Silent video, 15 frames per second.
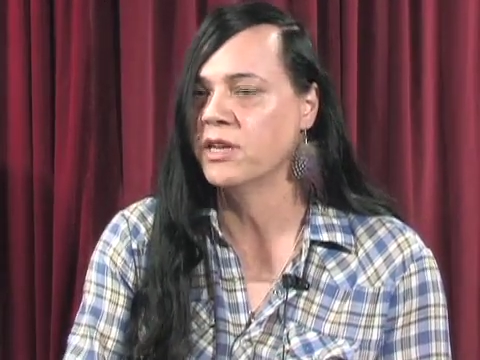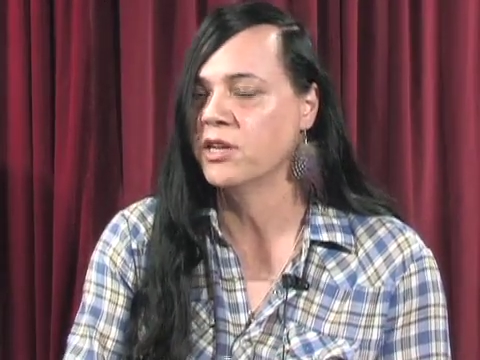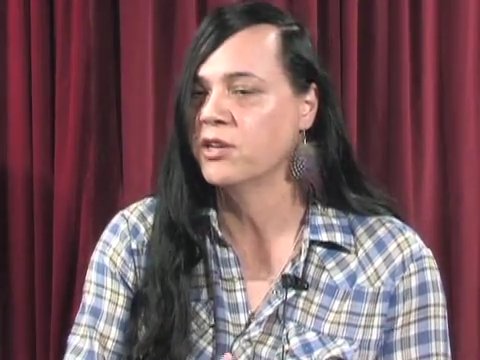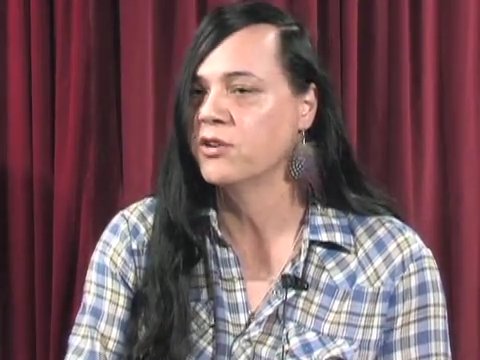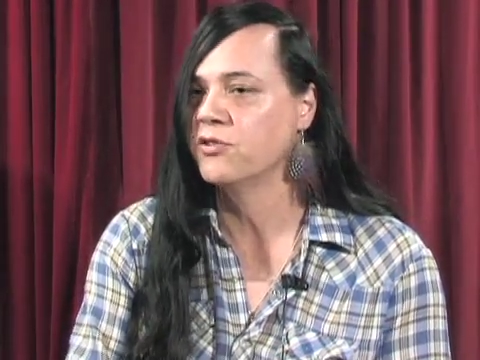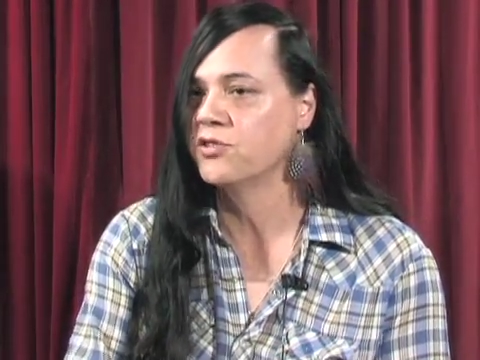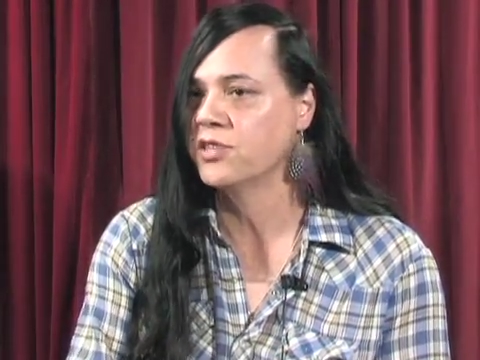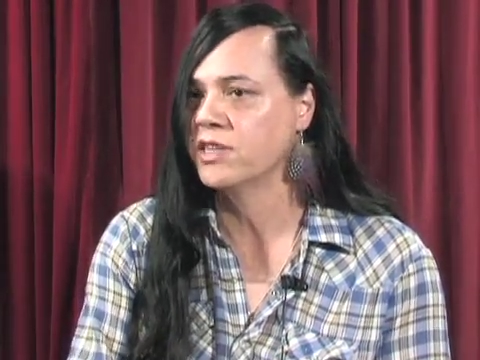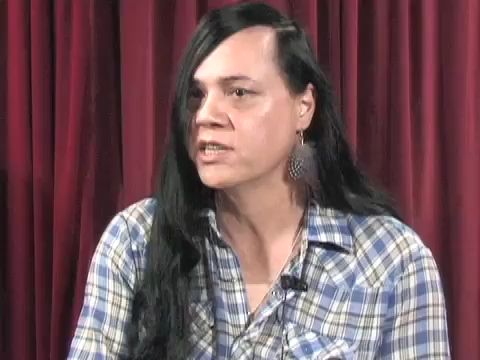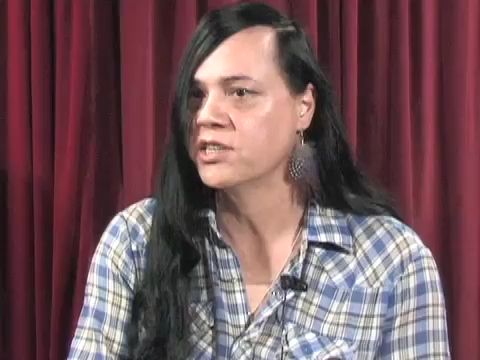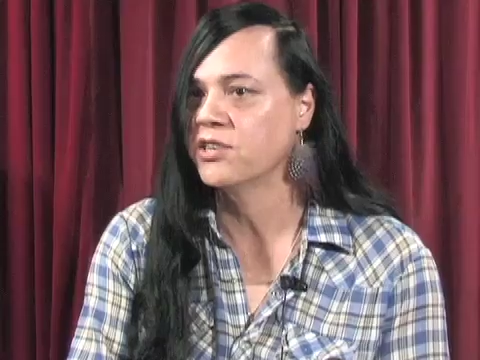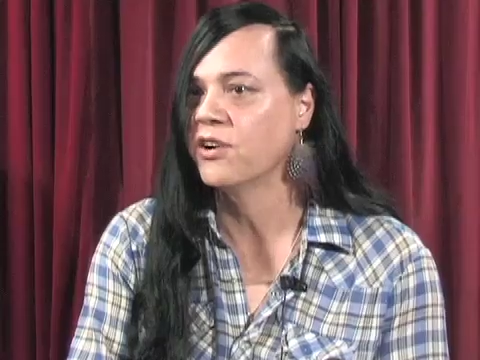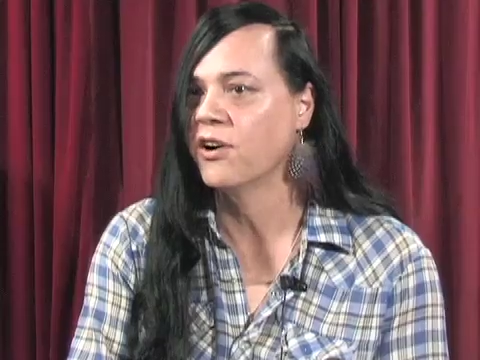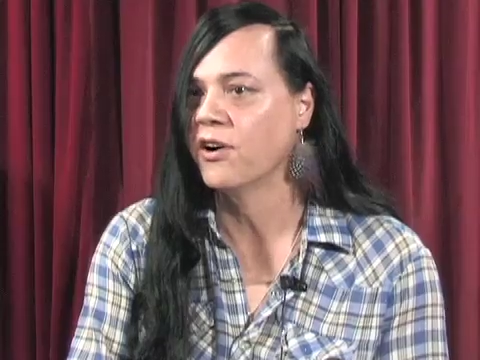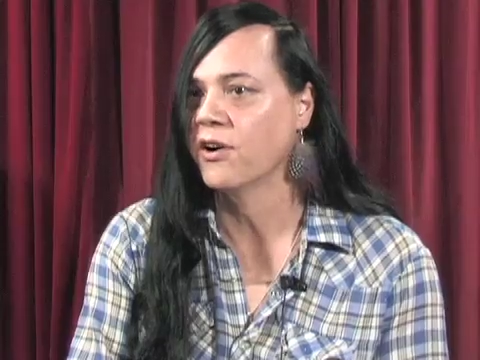and acoustic
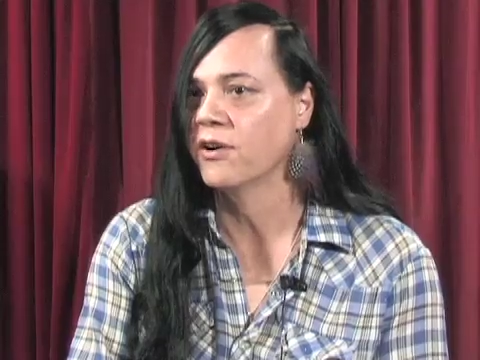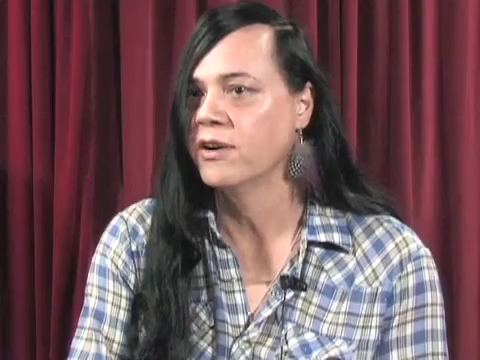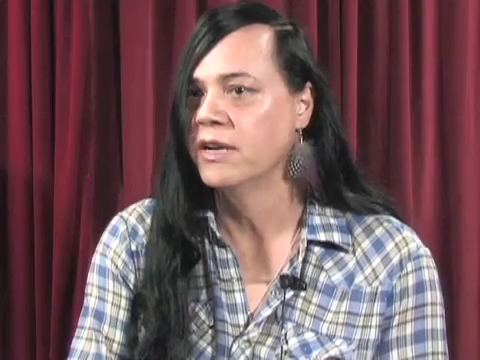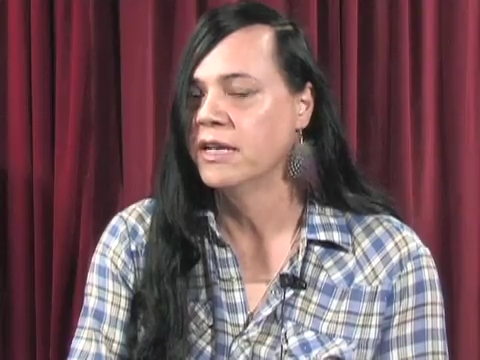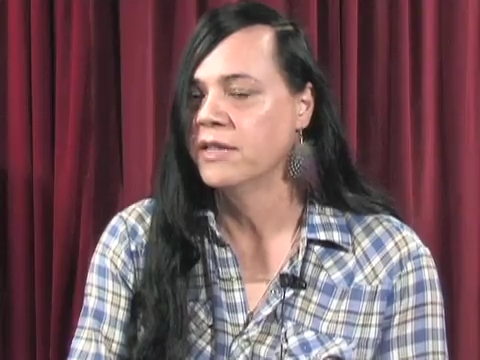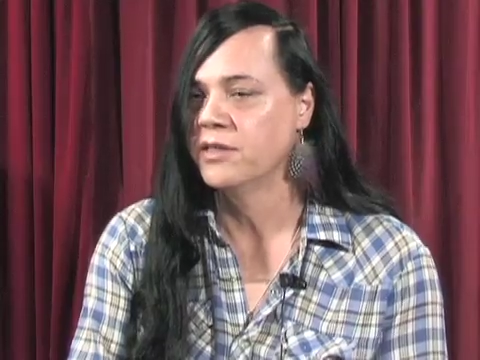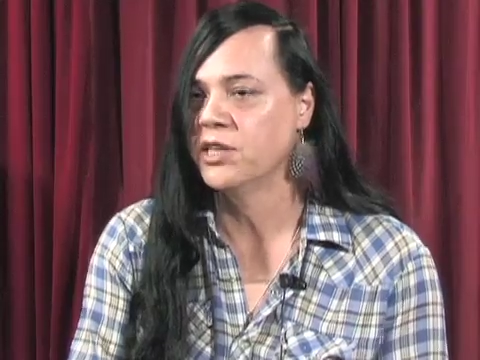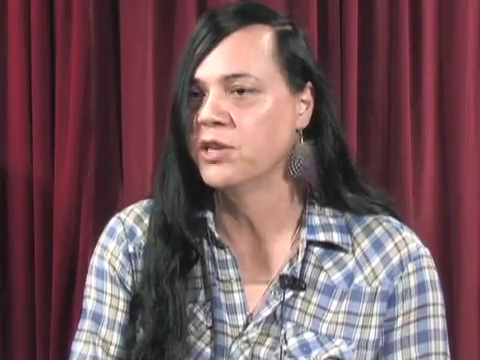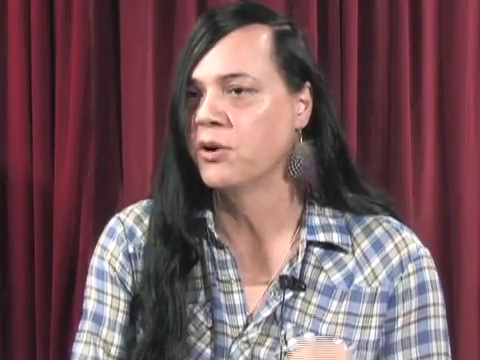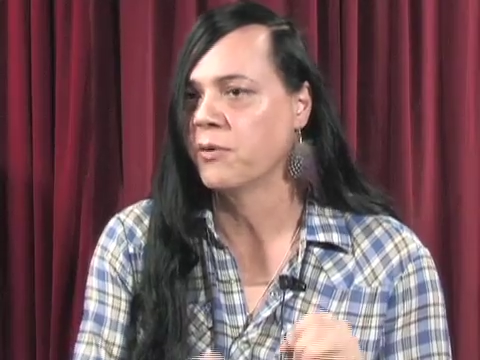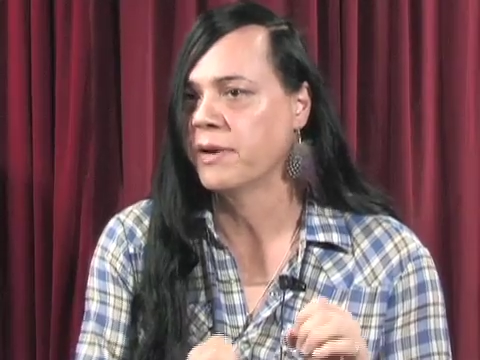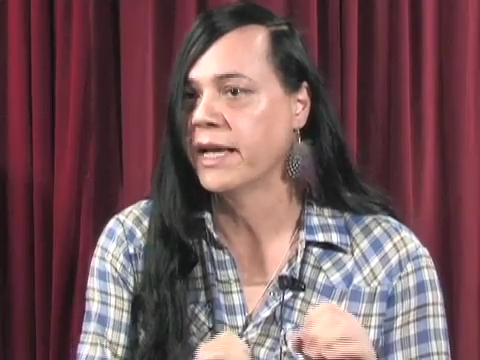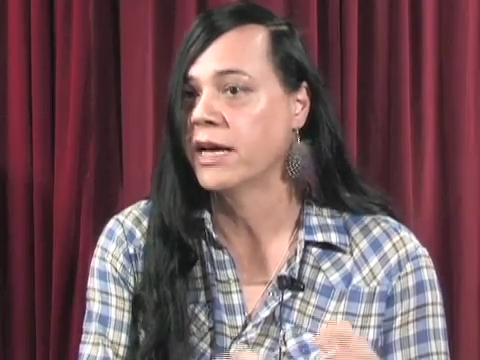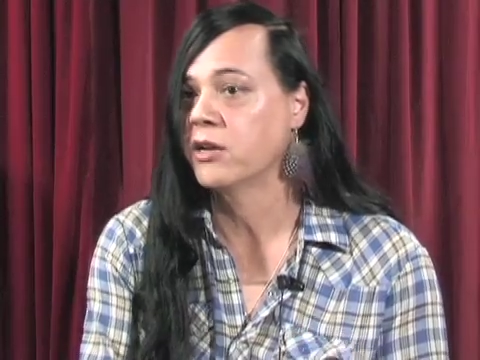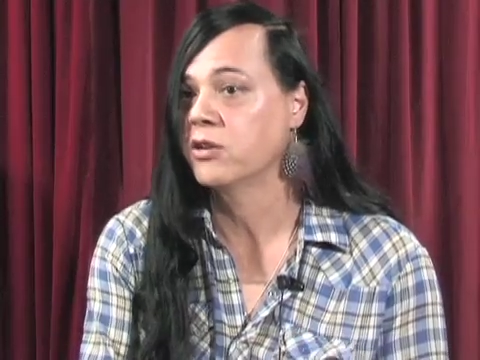guitar, then you
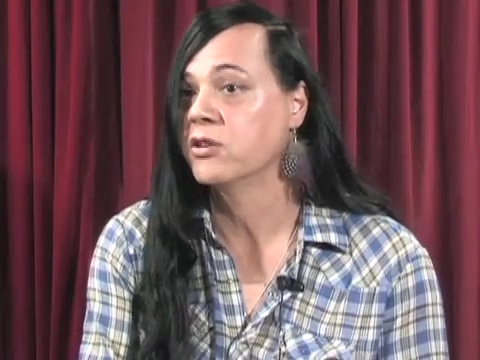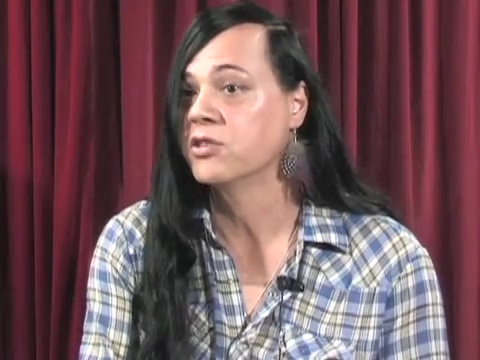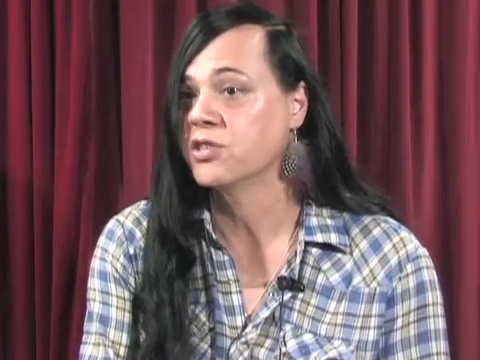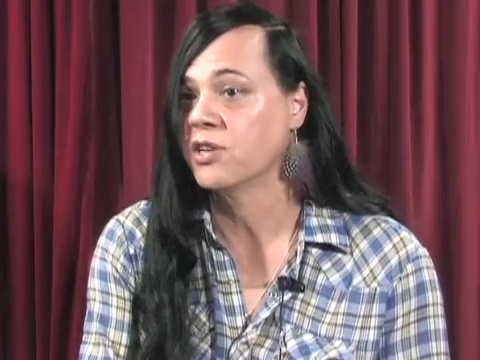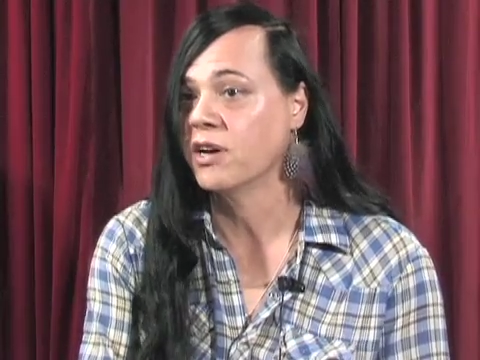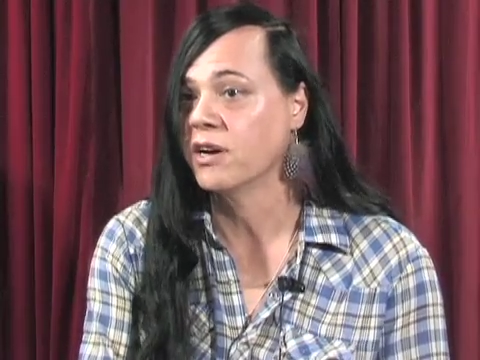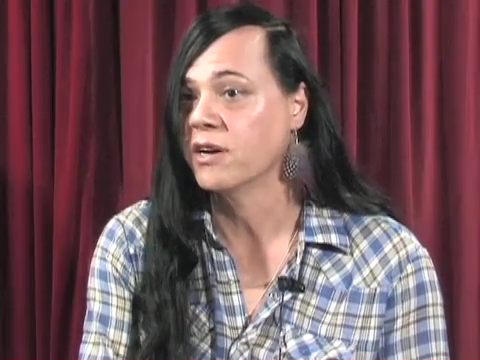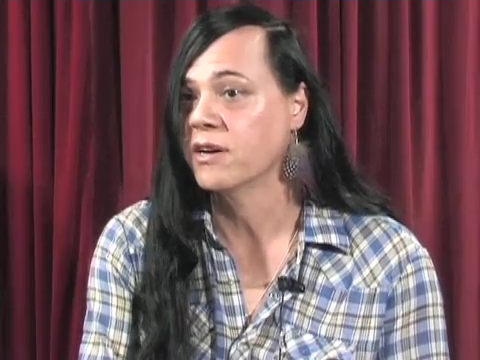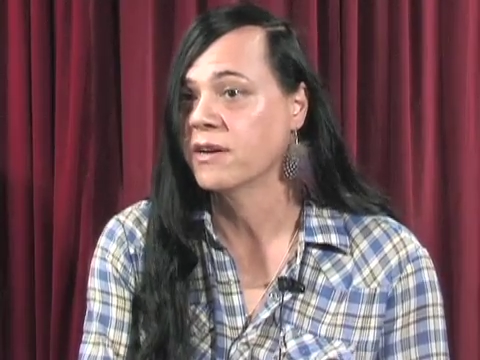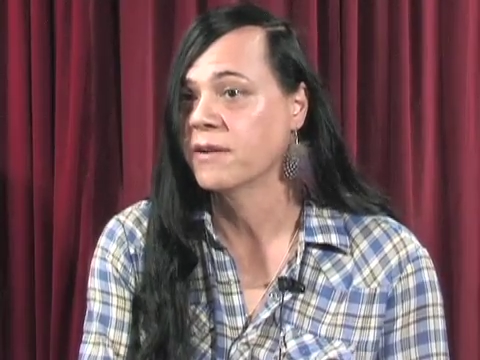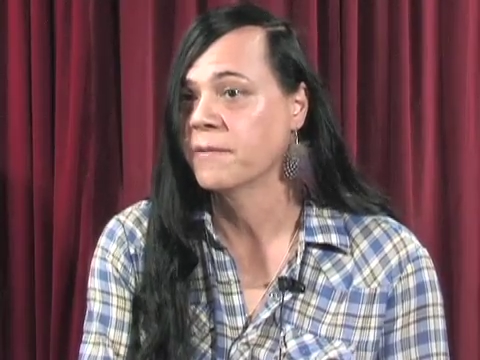already had a good song.